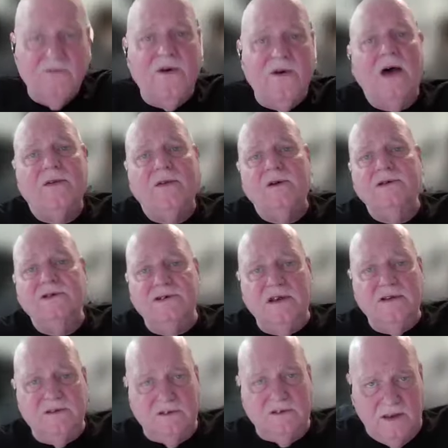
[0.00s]
Father, in
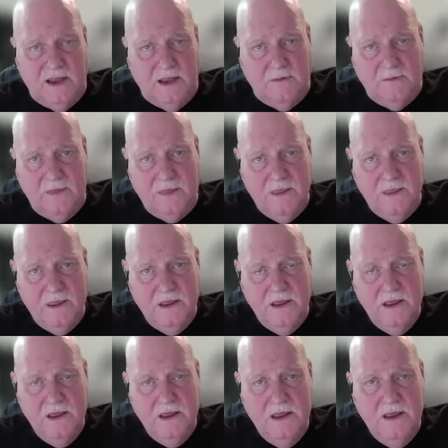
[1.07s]
Jesus' name,
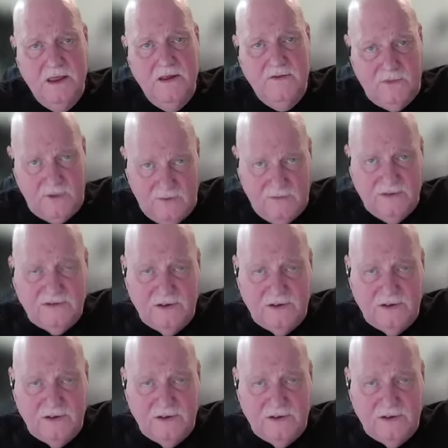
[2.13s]
for